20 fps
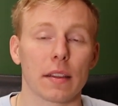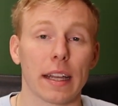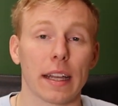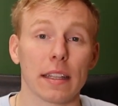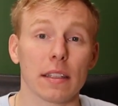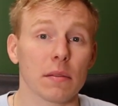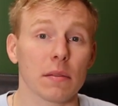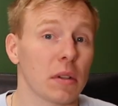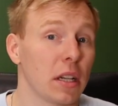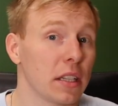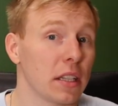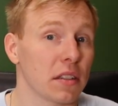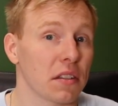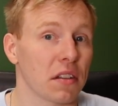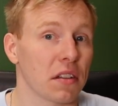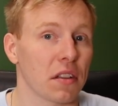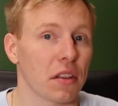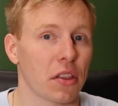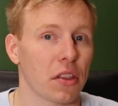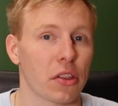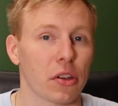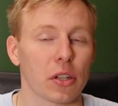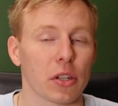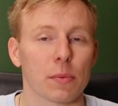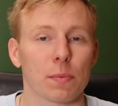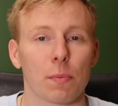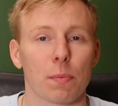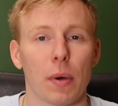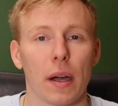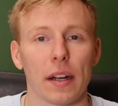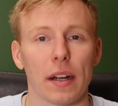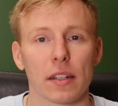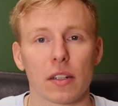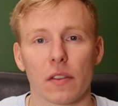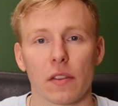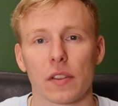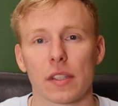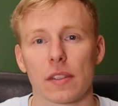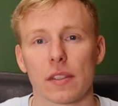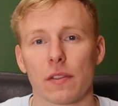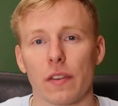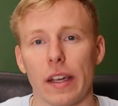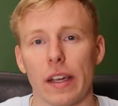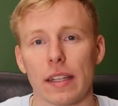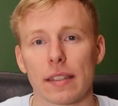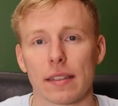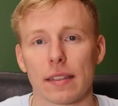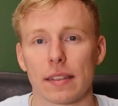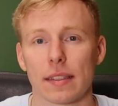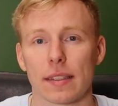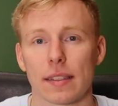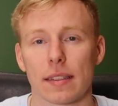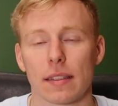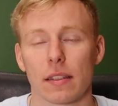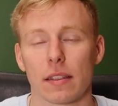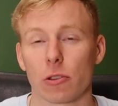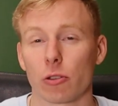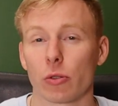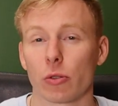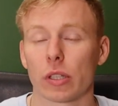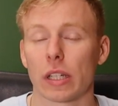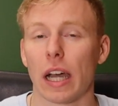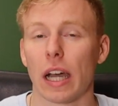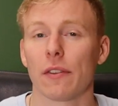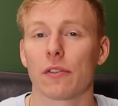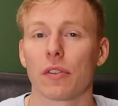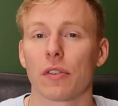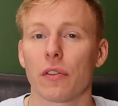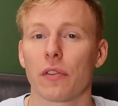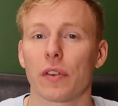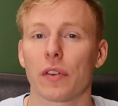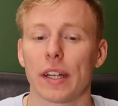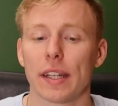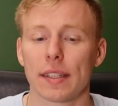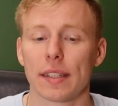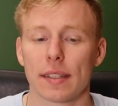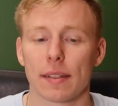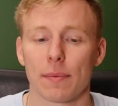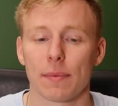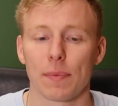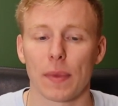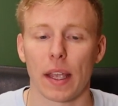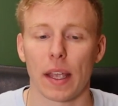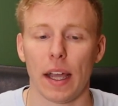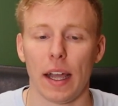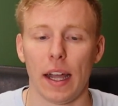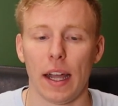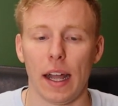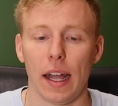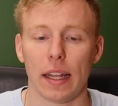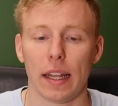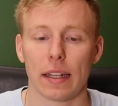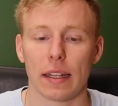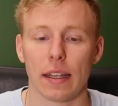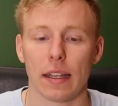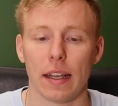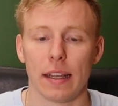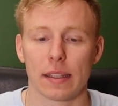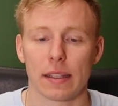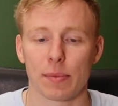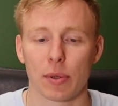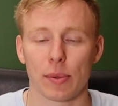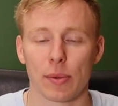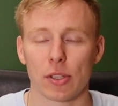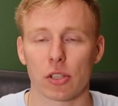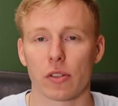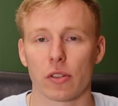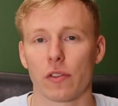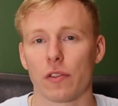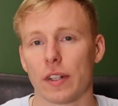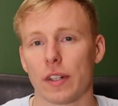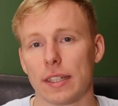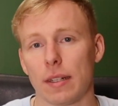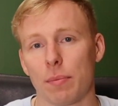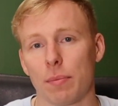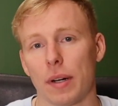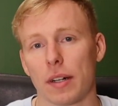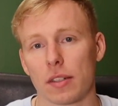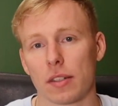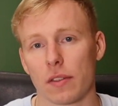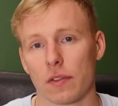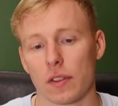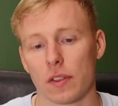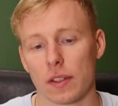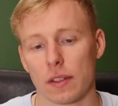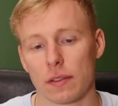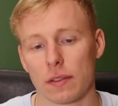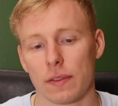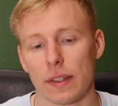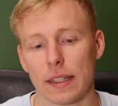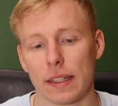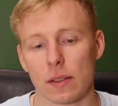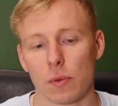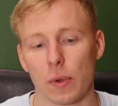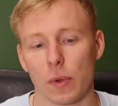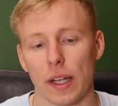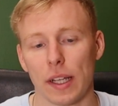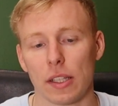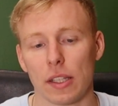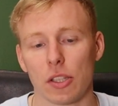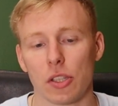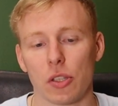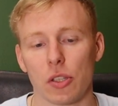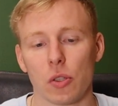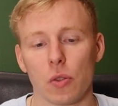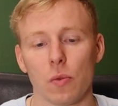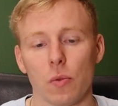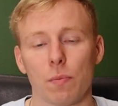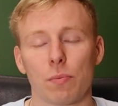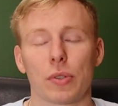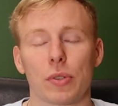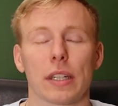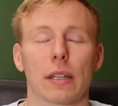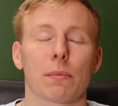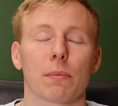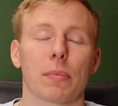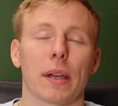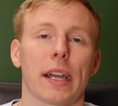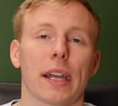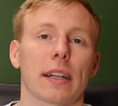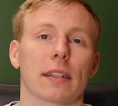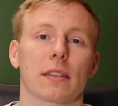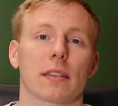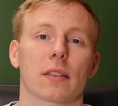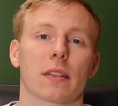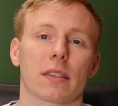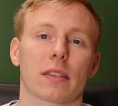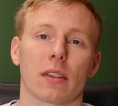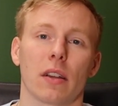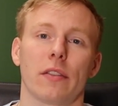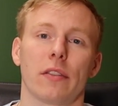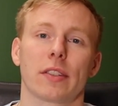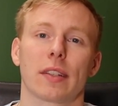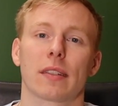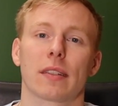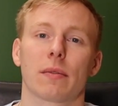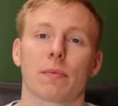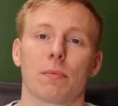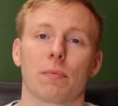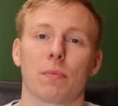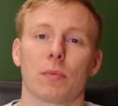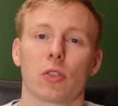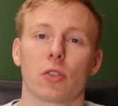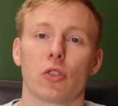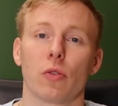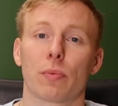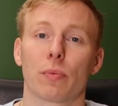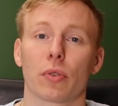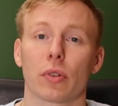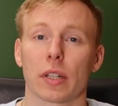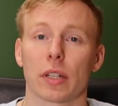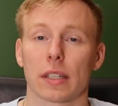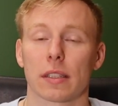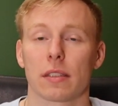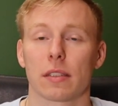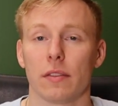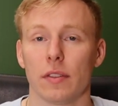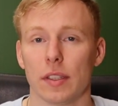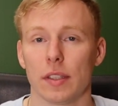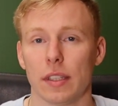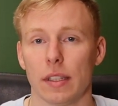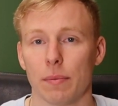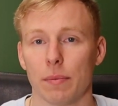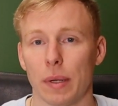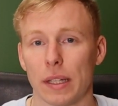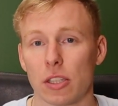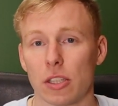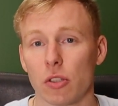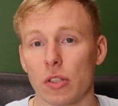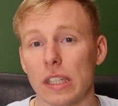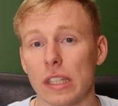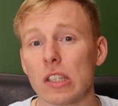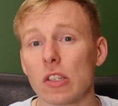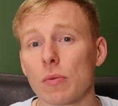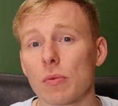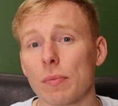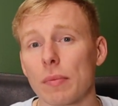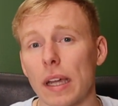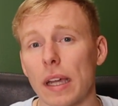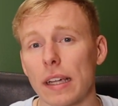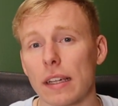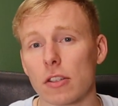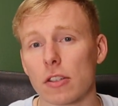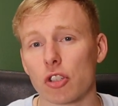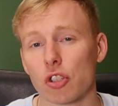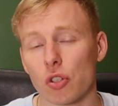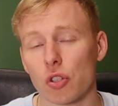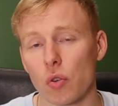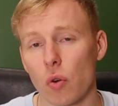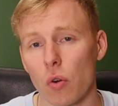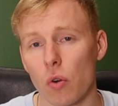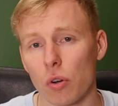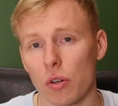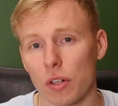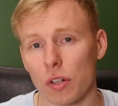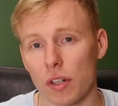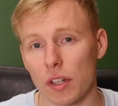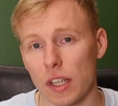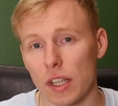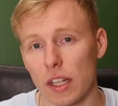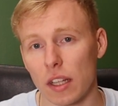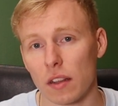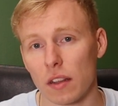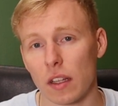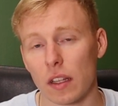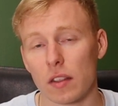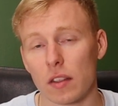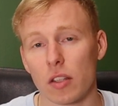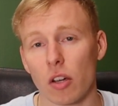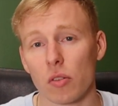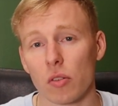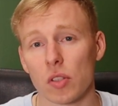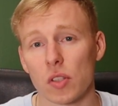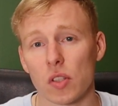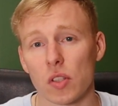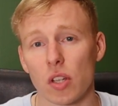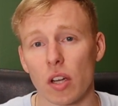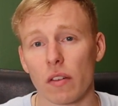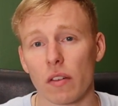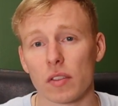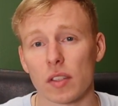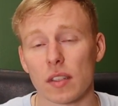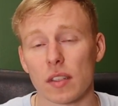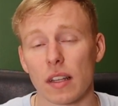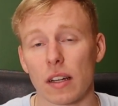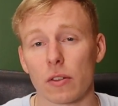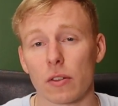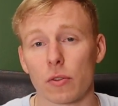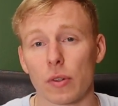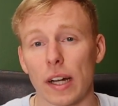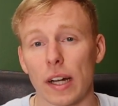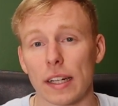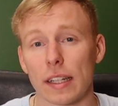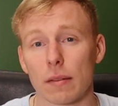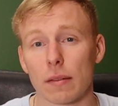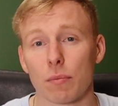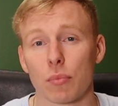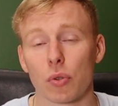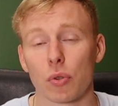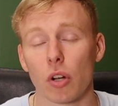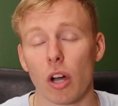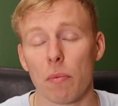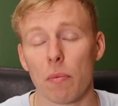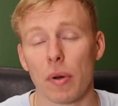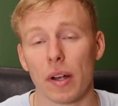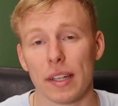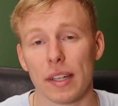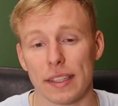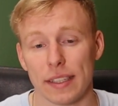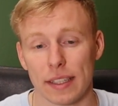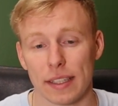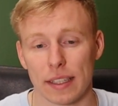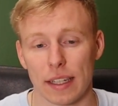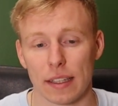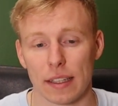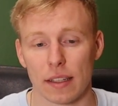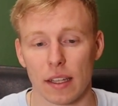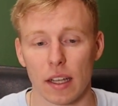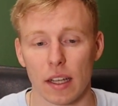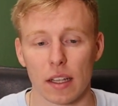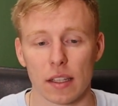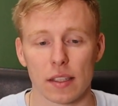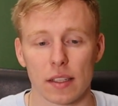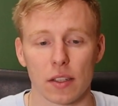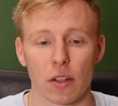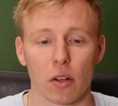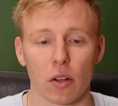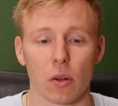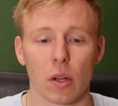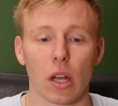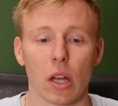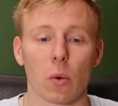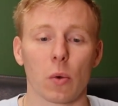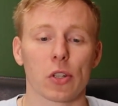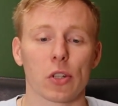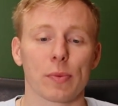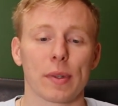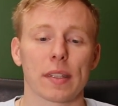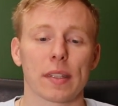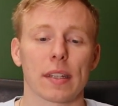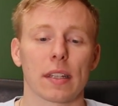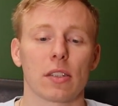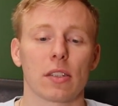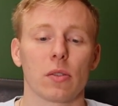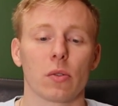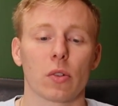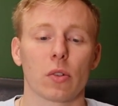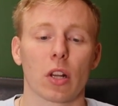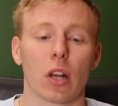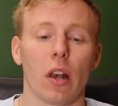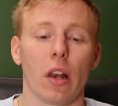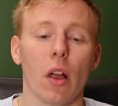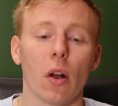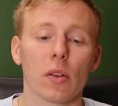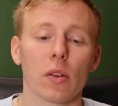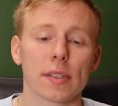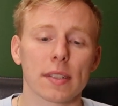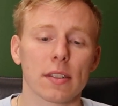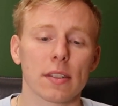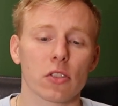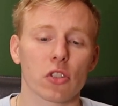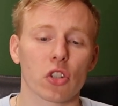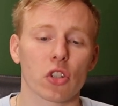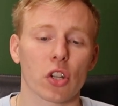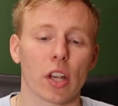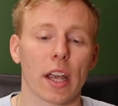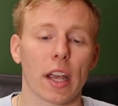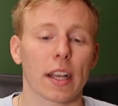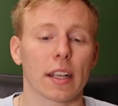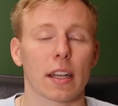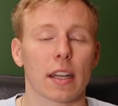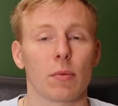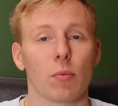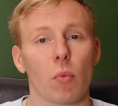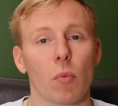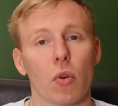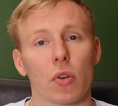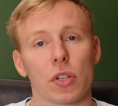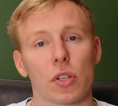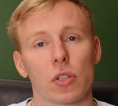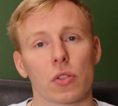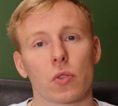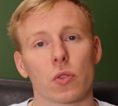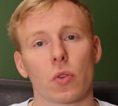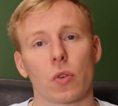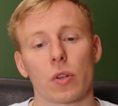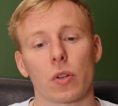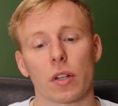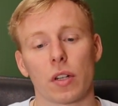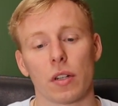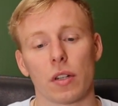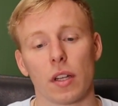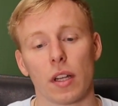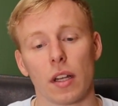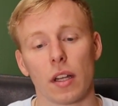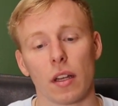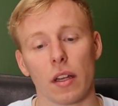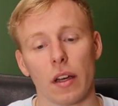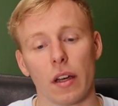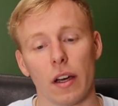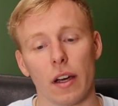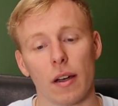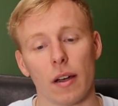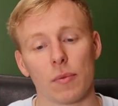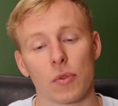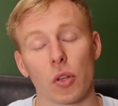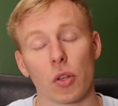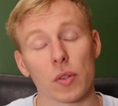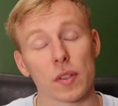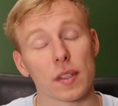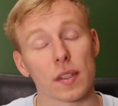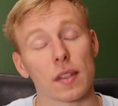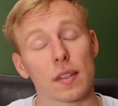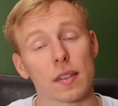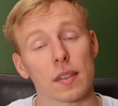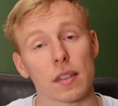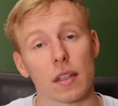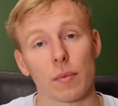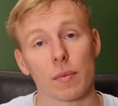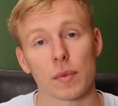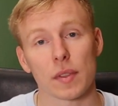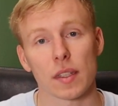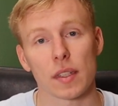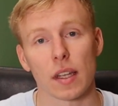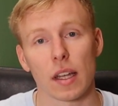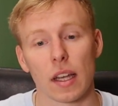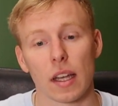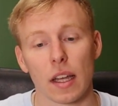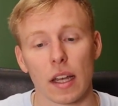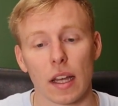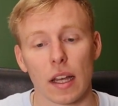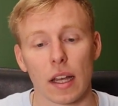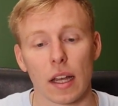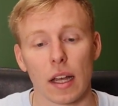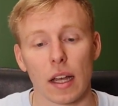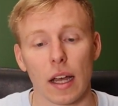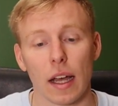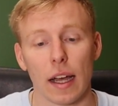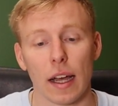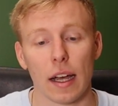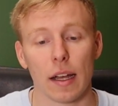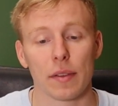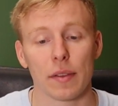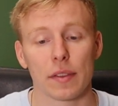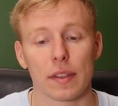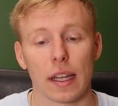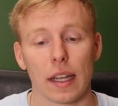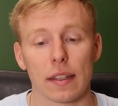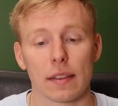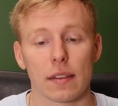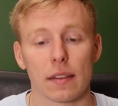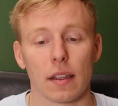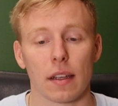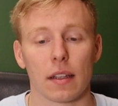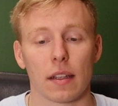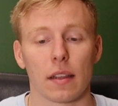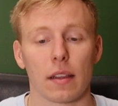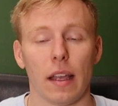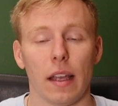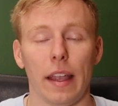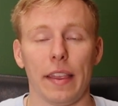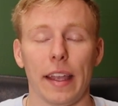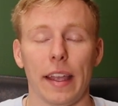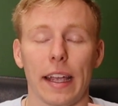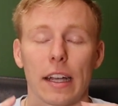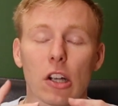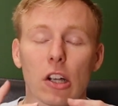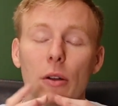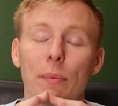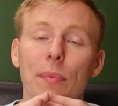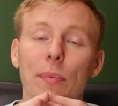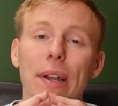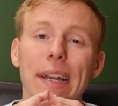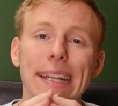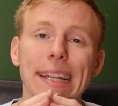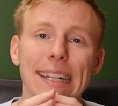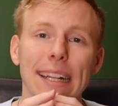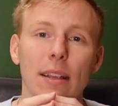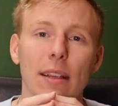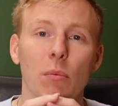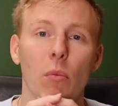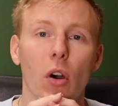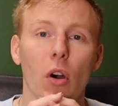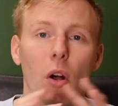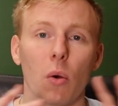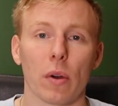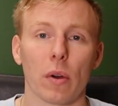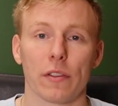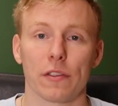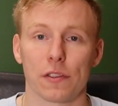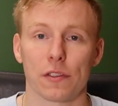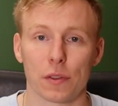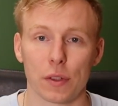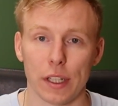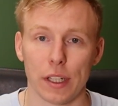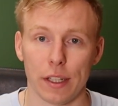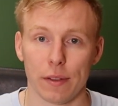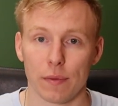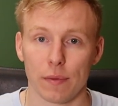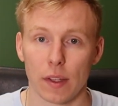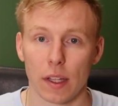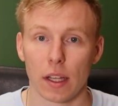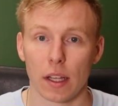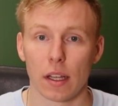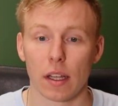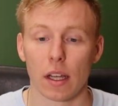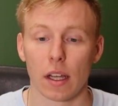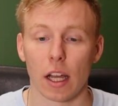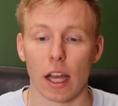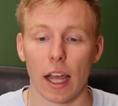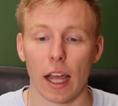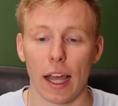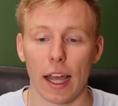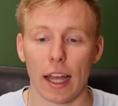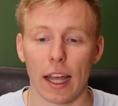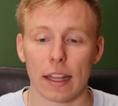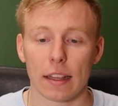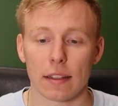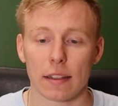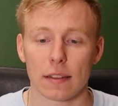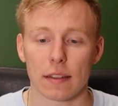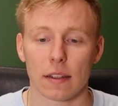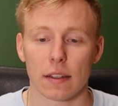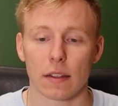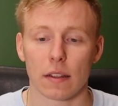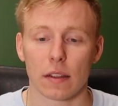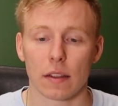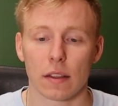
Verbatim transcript: Then in the third part of this phase is the recovery phase. And it's pretty much the final part of this phase where you bring back the services to productivity, but you need to make sure that those services are running properly again. So, which means that you closely check and monitor um, those systems uh, that they are completely malware free and